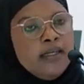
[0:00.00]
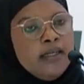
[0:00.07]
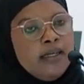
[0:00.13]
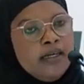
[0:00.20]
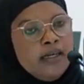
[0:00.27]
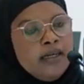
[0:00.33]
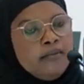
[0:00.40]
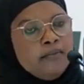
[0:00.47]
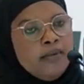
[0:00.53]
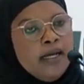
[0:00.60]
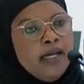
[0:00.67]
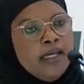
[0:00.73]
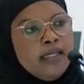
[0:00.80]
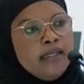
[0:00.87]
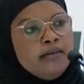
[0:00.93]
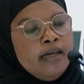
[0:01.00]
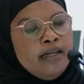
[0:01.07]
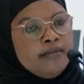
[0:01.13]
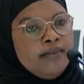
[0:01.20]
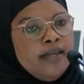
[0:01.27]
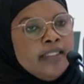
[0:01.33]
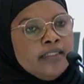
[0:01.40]
I
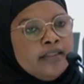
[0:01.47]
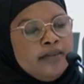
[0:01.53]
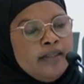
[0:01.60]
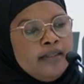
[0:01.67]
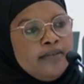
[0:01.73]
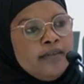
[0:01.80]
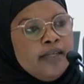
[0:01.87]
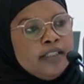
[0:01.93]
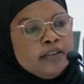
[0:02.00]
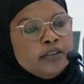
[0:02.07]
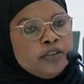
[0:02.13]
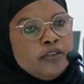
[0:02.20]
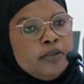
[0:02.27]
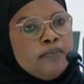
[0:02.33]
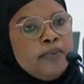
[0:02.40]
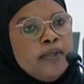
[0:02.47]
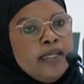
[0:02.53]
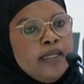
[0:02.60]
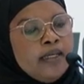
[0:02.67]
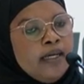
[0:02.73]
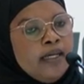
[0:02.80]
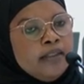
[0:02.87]
advised the welfare to stop
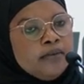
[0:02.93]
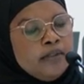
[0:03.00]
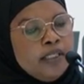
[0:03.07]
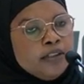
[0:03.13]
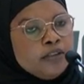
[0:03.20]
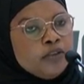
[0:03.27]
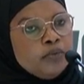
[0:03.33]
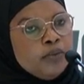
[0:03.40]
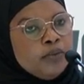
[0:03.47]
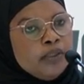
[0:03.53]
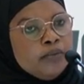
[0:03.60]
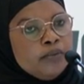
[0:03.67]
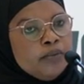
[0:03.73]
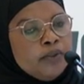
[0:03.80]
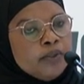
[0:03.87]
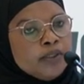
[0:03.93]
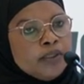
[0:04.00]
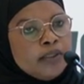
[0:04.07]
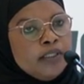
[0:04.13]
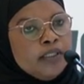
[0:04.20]
paying Aliou Danso money, because